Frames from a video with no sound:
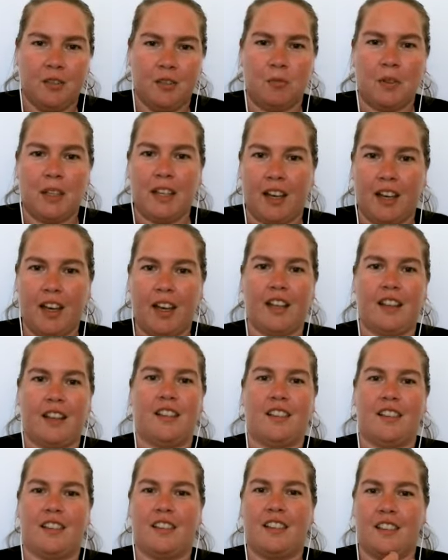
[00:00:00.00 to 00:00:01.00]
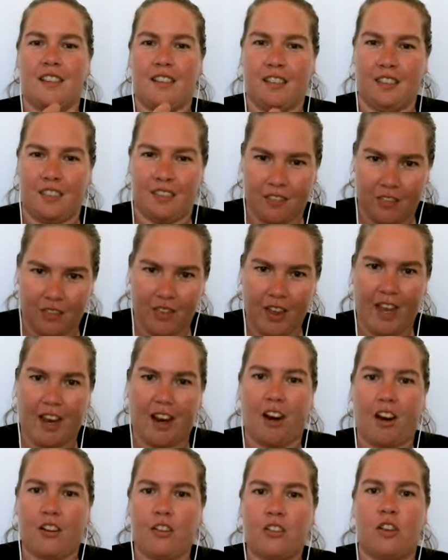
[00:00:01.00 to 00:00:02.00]
because they
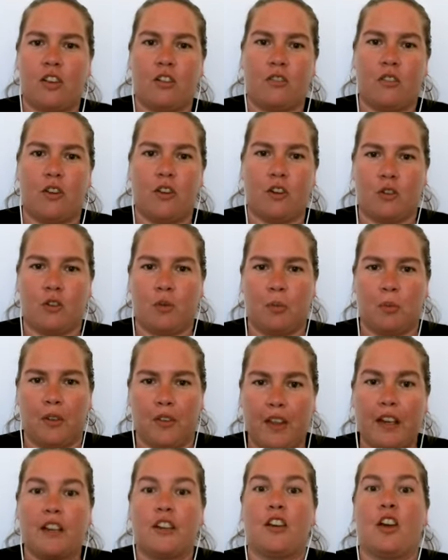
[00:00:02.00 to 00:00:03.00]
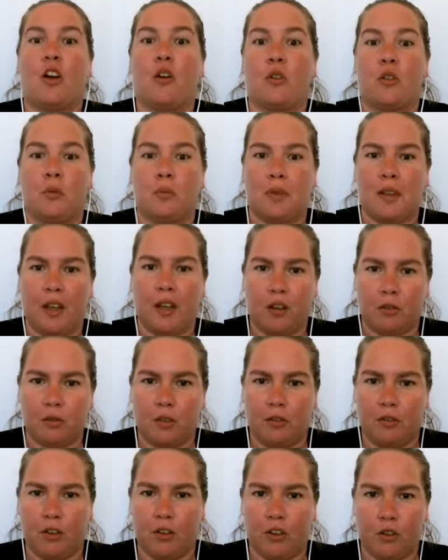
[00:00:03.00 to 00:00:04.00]
are so vulnerable. They know themselves to be
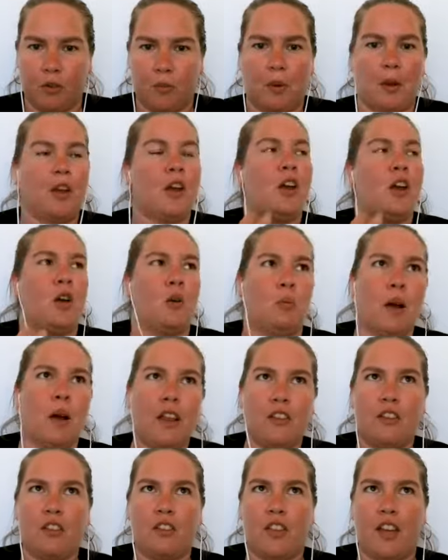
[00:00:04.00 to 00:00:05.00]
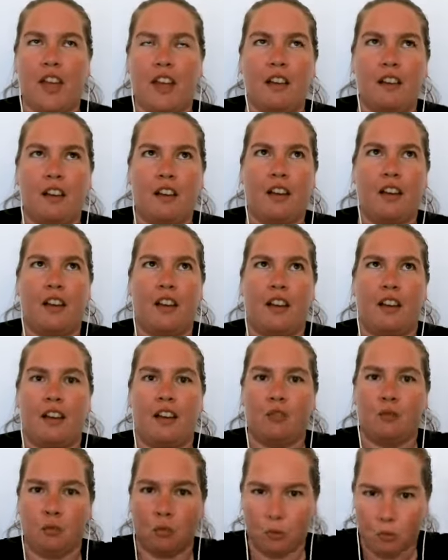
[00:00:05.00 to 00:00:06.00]
vulnerable. Whether they
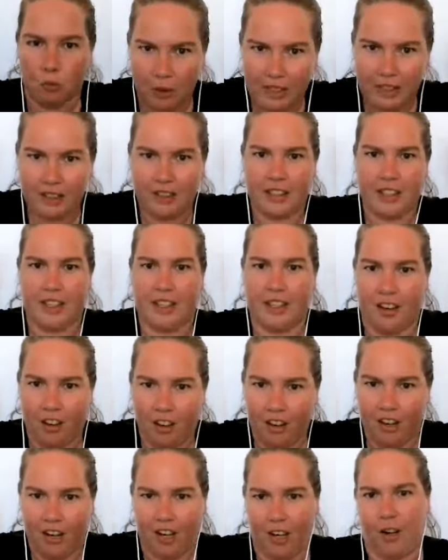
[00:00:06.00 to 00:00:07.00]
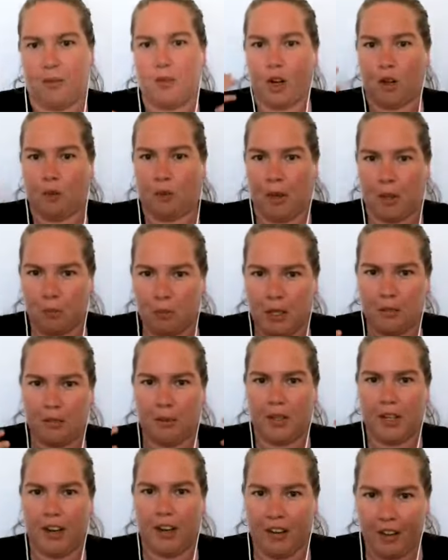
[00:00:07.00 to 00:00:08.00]
really are, I'm talking about the people
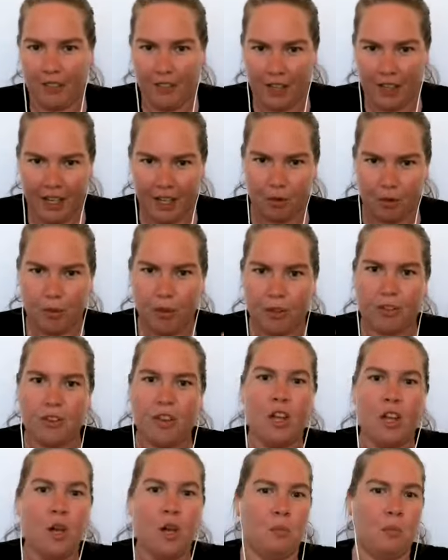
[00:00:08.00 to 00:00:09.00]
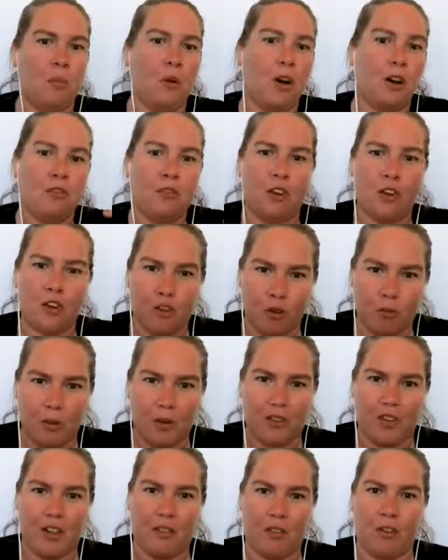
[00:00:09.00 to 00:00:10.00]
now, not the animals, more vulnerable
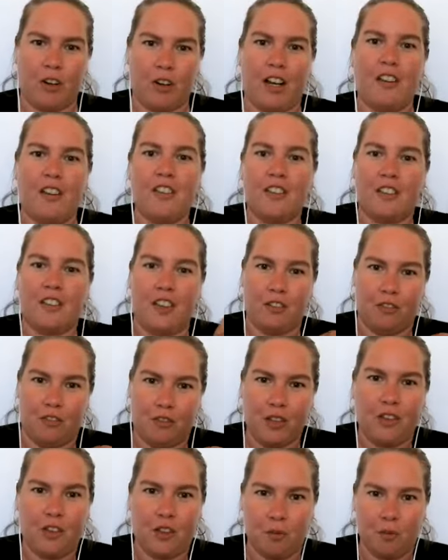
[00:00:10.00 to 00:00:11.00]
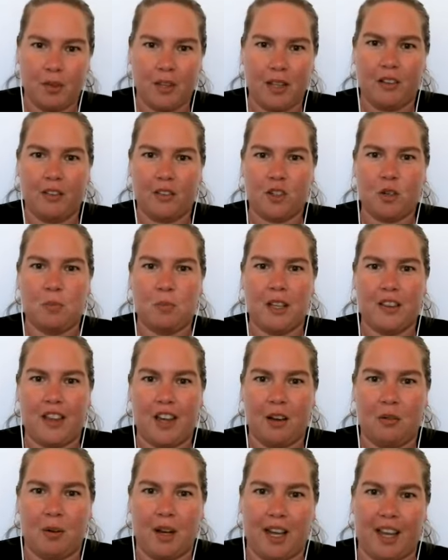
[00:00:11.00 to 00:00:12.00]
than everyone else, they feel themselves to be
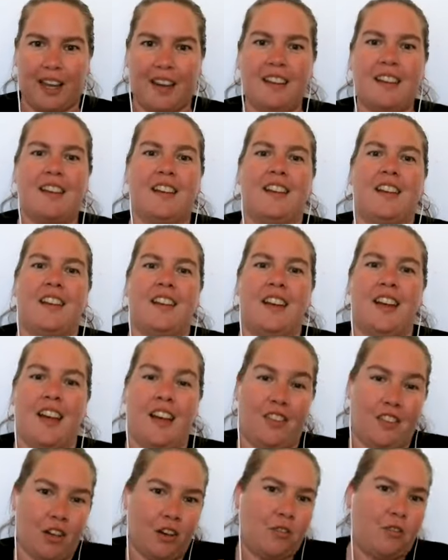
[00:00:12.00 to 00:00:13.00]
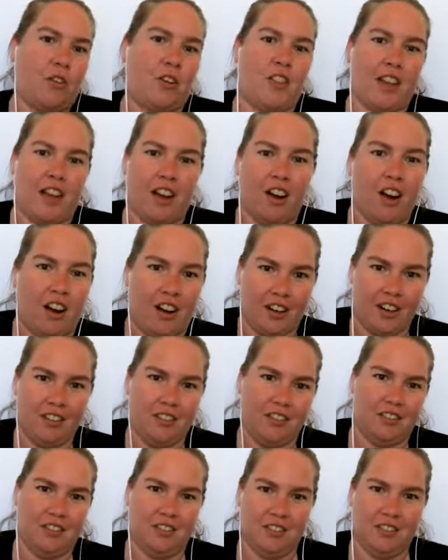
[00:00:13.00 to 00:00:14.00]
that way, and therefore they are
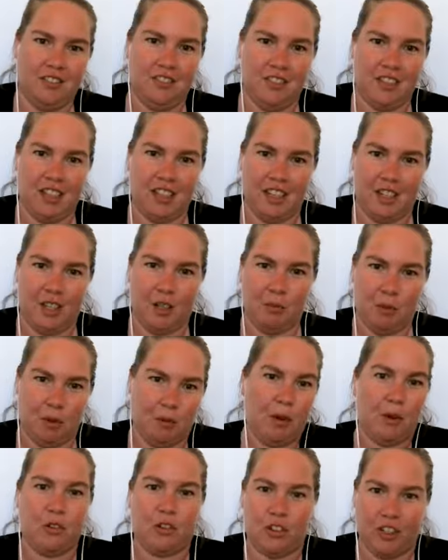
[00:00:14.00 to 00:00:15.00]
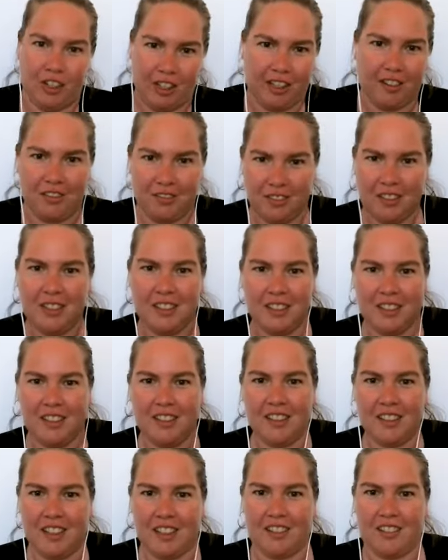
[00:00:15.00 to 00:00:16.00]
emotionally.
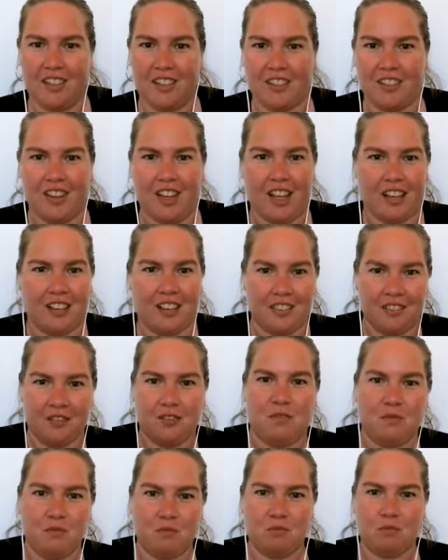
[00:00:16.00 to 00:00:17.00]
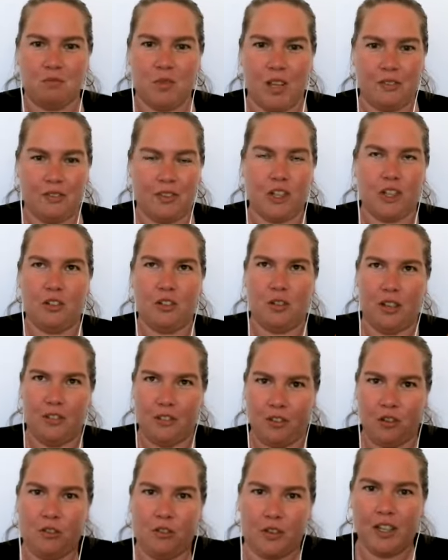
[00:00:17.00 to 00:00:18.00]
It's just like, if
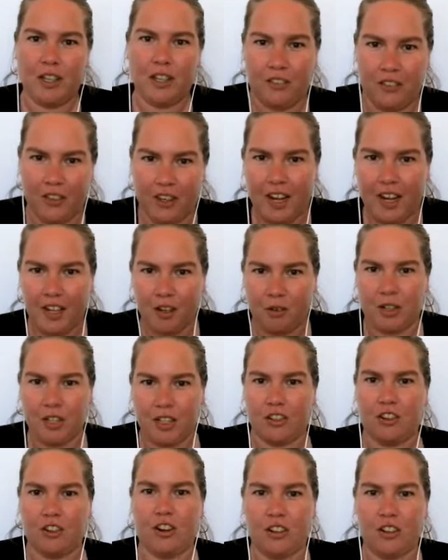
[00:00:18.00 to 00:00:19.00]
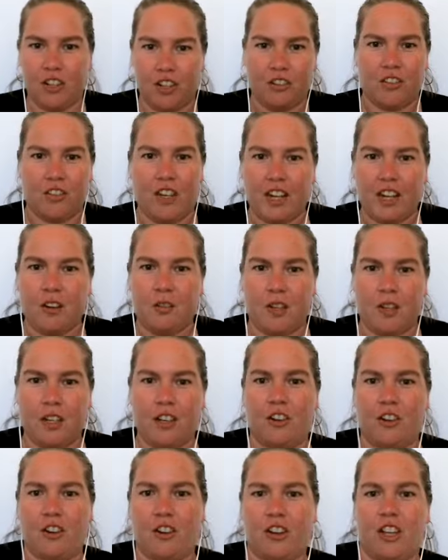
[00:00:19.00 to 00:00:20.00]
you feel that anyone can hurt you, then anyone can
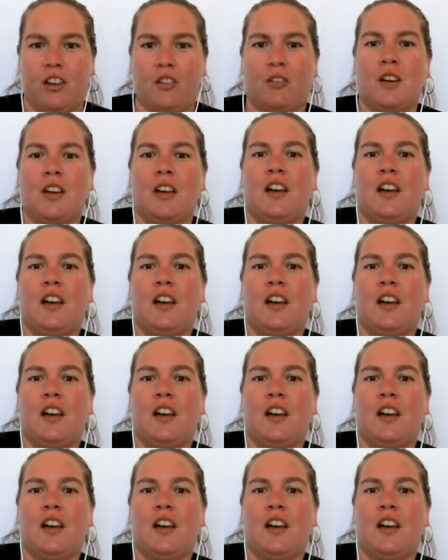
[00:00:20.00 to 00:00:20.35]
hurt you.